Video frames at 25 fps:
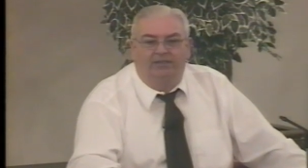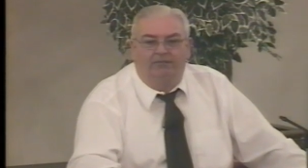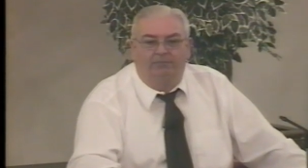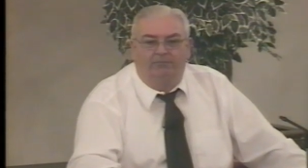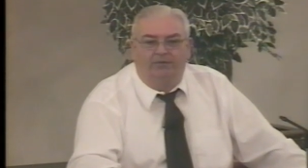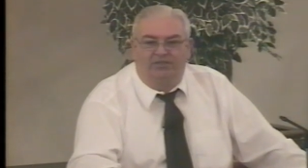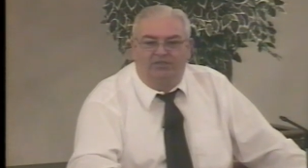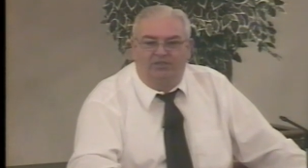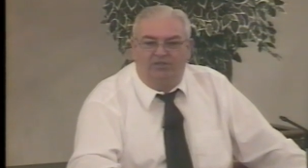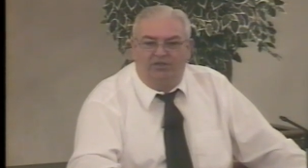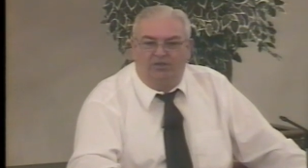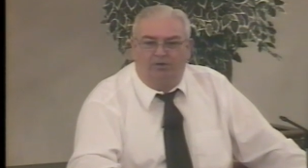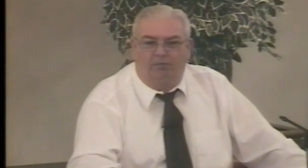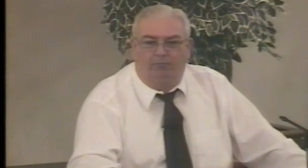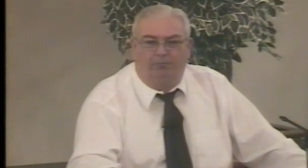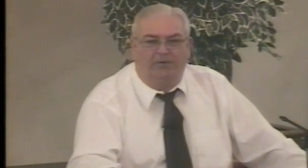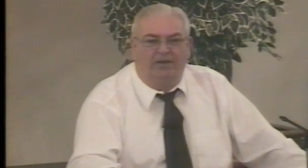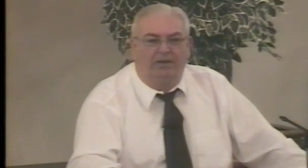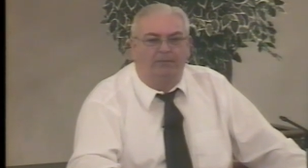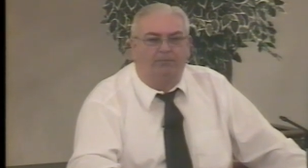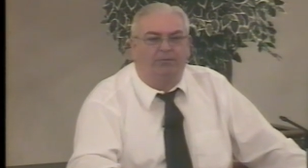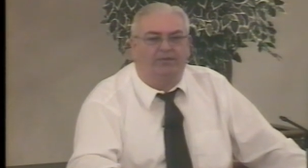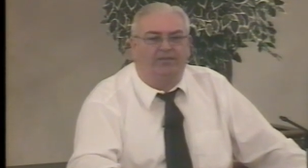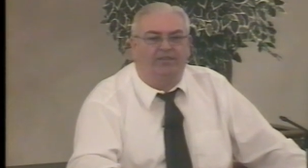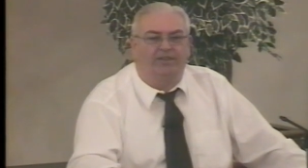But you know,
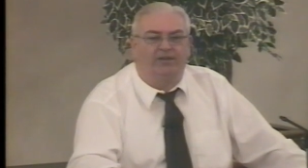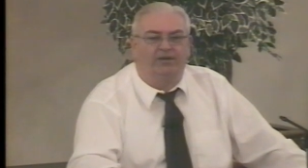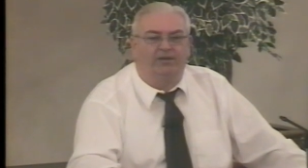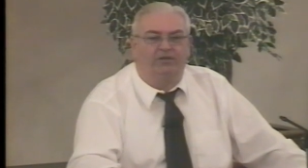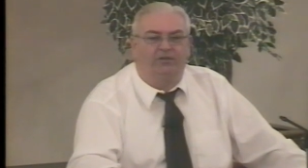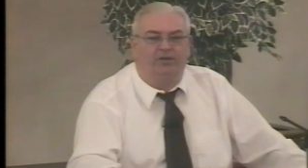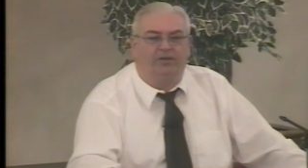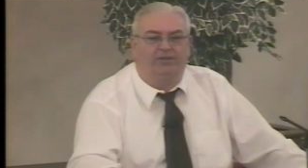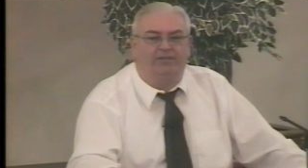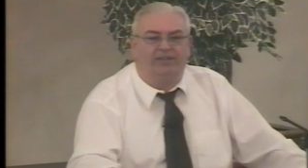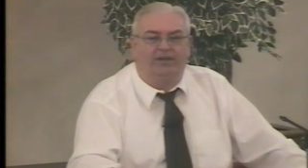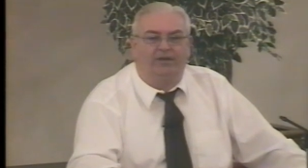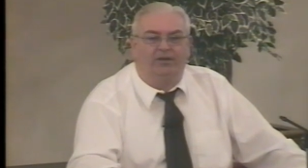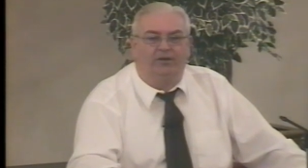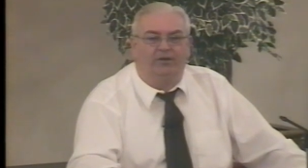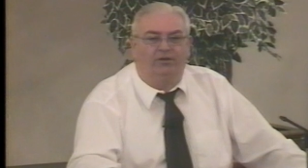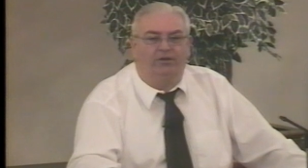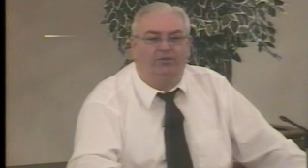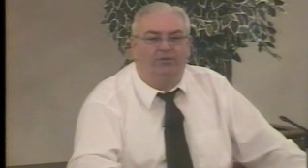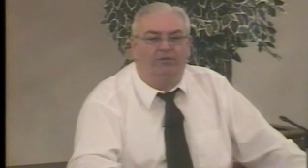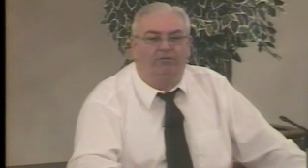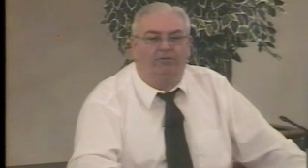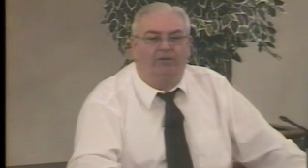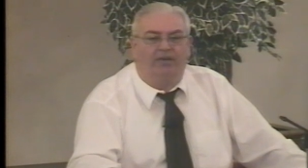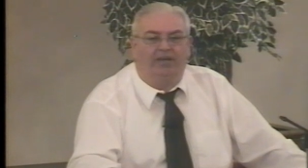people that are, that are
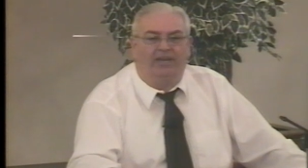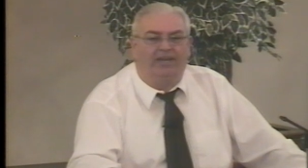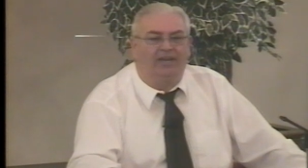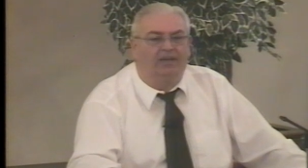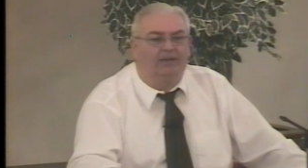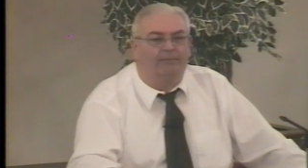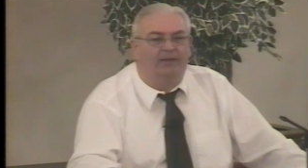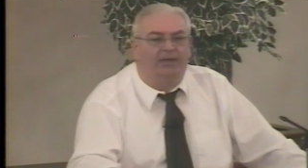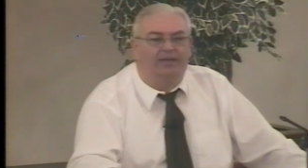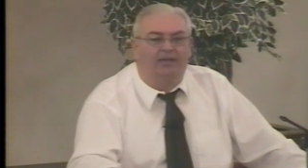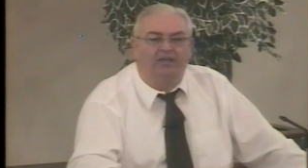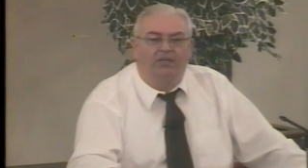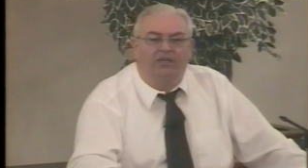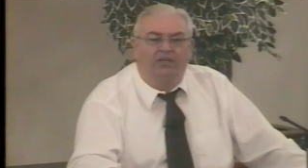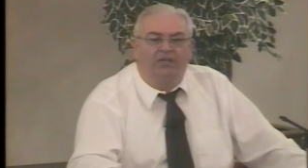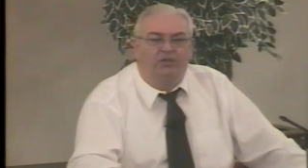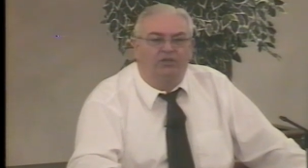your enemy,